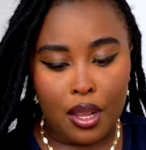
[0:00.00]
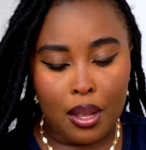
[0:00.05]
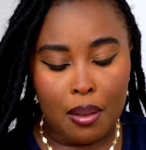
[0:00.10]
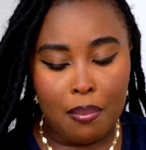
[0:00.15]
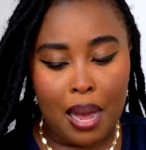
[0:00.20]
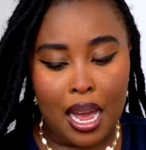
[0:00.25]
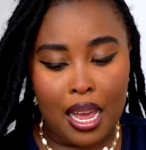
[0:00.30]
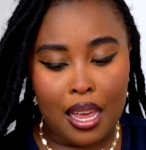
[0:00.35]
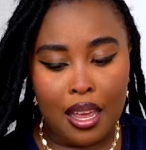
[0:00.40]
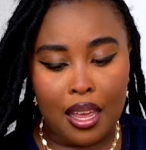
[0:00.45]

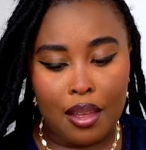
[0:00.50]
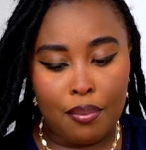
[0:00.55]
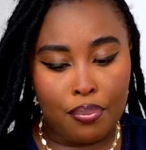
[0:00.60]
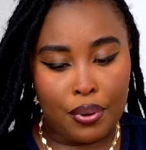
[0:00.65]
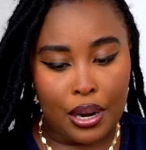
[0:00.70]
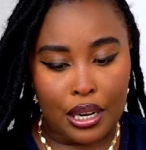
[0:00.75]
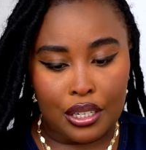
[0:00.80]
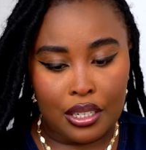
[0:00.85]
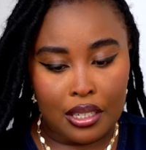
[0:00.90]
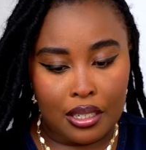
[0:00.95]
My
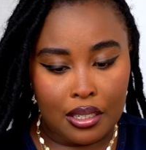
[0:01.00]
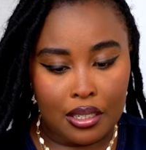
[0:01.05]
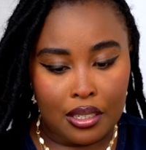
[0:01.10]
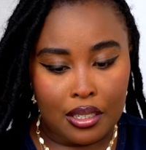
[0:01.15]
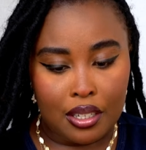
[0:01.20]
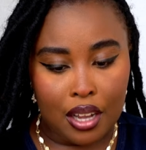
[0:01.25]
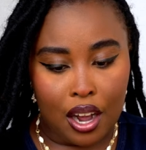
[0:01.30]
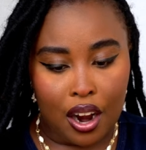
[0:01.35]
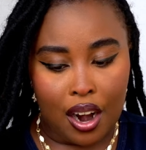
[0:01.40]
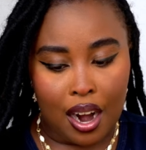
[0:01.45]

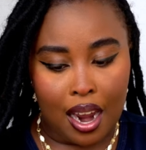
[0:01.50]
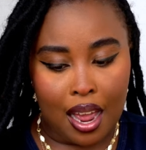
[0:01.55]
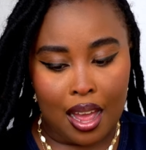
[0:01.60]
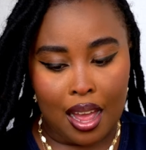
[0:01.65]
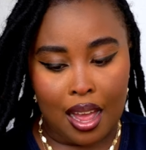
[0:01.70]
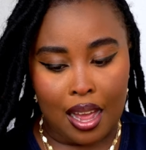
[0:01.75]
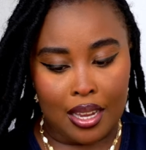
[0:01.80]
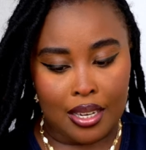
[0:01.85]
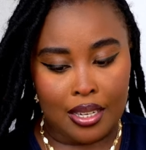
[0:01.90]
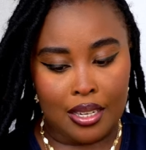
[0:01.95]
impressions are
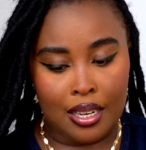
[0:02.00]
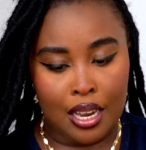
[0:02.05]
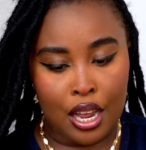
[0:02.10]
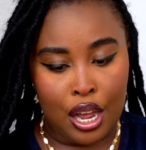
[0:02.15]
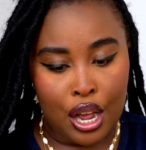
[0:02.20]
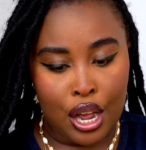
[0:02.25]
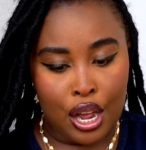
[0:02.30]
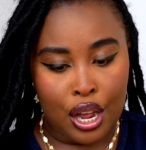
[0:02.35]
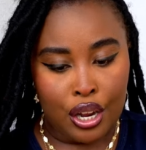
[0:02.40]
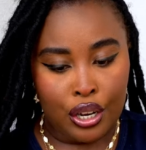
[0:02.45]
at
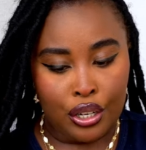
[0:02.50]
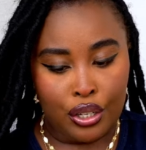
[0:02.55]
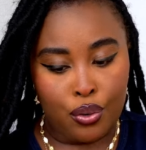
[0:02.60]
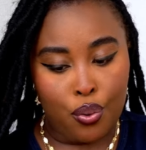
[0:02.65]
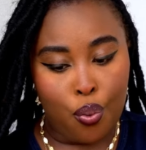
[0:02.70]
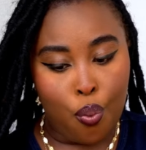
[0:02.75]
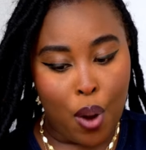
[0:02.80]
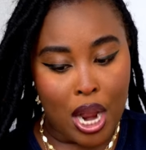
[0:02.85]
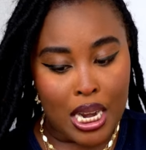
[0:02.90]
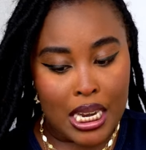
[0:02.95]

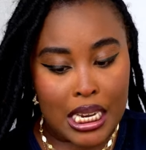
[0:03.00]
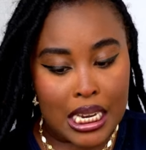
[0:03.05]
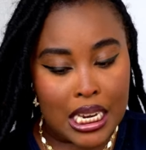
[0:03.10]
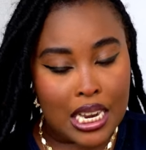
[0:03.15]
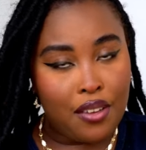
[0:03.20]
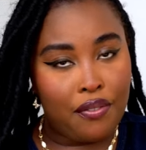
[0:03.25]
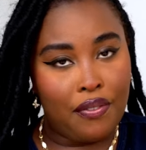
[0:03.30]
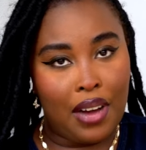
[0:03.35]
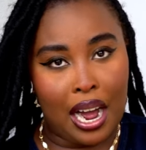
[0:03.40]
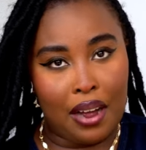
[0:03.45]

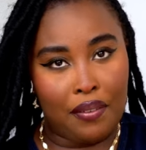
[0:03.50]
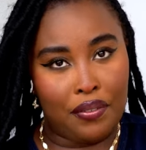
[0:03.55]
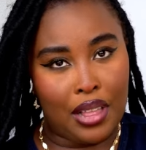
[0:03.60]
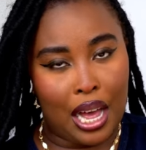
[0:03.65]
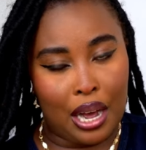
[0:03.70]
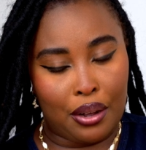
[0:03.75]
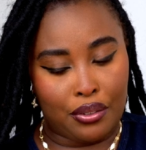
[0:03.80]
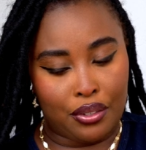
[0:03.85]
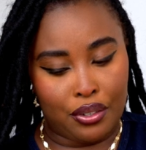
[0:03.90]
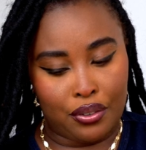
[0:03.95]

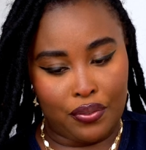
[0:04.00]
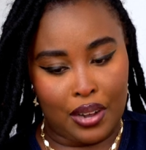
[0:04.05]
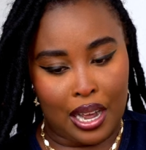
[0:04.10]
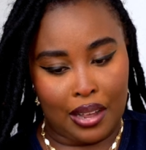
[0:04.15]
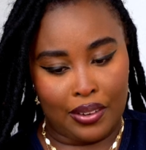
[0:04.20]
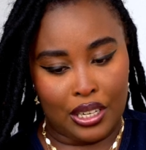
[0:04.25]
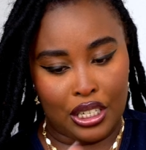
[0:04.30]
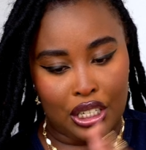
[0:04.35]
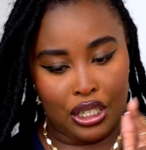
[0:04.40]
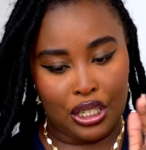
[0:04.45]

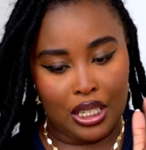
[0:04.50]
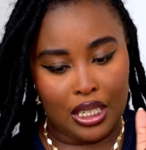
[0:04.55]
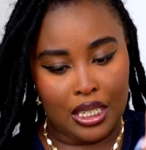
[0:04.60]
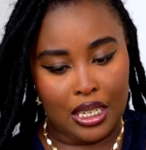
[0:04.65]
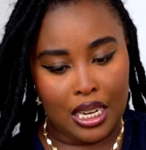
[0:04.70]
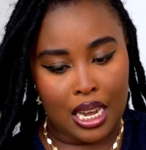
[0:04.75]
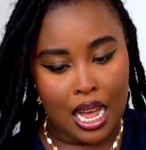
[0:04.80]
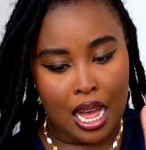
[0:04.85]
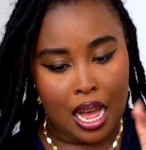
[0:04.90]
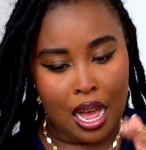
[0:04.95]

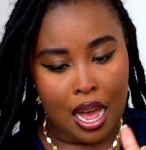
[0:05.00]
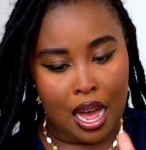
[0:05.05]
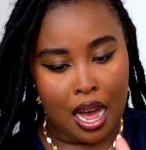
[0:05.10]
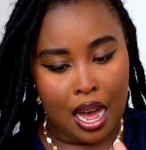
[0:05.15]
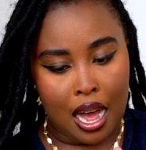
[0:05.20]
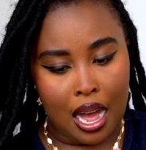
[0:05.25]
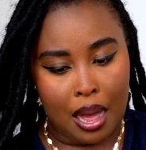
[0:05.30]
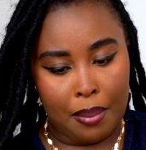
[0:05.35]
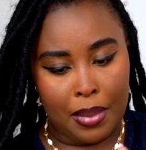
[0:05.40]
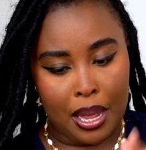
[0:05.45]
25,500,
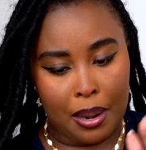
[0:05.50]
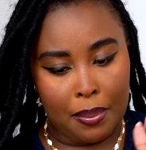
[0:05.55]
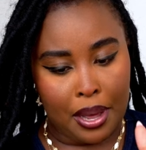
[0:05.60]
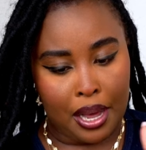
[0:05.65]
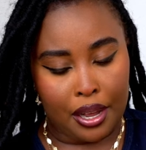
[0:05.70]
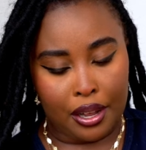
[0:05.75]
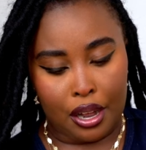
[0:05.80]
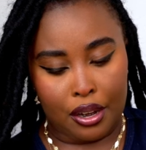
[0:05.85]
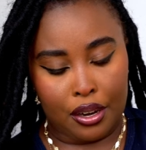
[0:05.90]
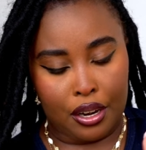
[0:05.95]
and my
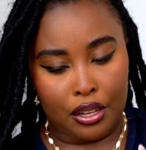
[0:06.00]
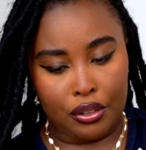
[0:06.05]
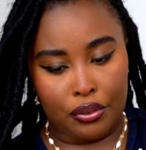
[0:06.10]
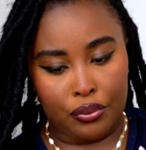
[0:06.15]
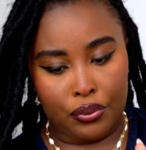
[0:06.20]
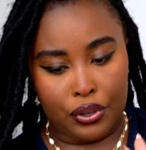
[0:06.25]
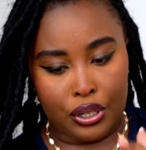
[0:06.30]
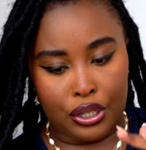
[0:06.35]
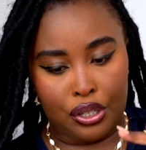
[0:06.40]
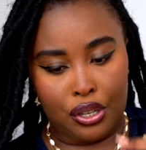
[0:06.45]
account has
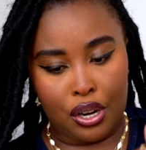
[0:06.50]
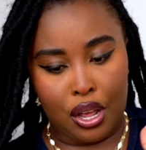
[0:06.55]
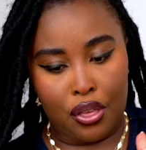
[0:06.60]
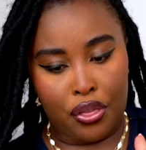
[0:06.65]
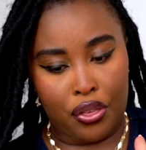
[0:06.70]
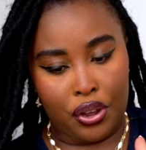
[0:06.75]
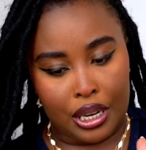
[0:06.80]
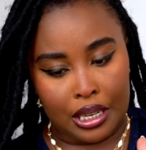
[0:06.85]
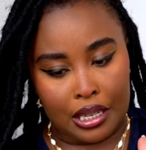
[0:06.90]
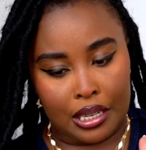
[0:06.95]
reached
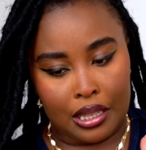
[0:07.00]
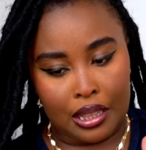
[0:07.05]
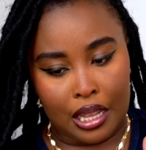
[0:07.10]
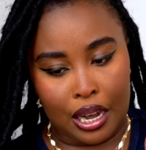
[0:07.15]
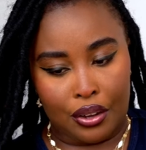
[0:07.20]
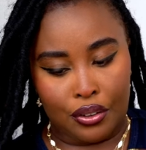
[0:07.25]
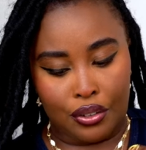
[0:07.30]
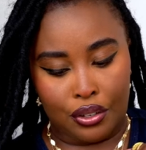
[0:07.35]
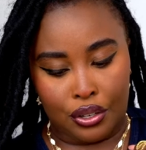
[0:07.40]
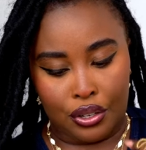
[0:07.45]

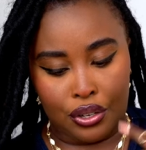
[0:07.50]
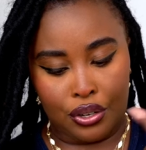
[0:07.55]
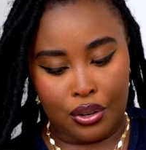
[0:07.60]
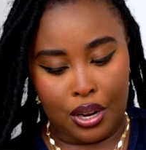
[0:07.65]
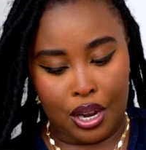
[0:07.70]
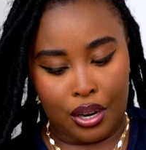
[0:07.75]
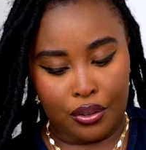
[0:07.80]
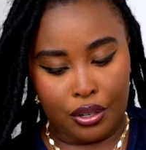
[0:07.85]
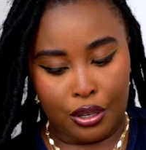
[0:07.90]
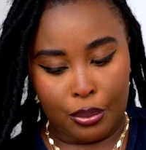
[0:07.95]

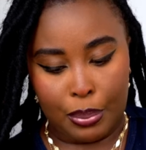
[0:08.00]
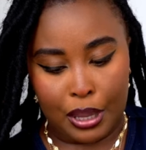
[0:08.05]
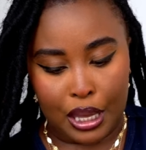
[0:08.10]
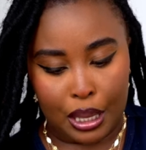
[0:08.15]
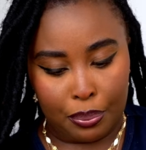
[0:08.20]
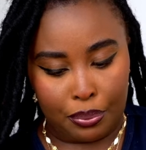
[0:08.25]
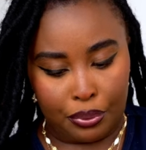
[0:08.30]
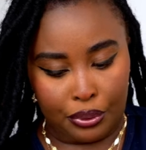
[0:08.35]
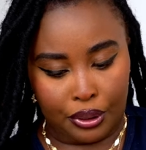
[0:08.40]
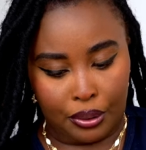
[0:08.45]
13,200
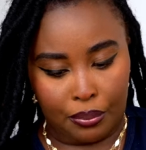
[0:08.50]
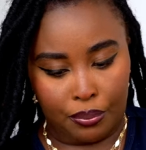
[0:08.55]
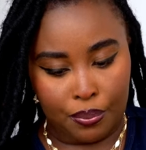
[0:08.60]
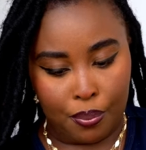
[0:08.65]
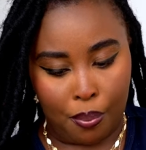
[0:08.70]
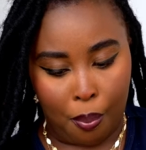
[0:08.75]
people.